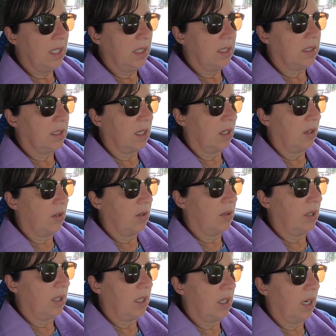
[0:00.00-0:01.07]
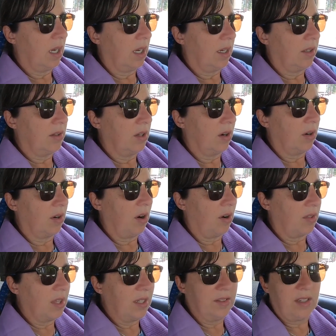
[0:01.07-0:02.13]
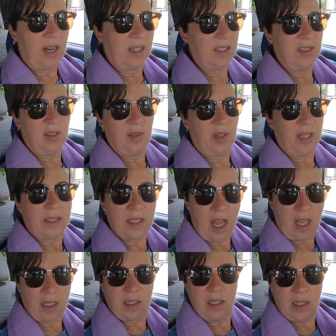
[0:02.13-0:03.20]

So there are things that I can do, like not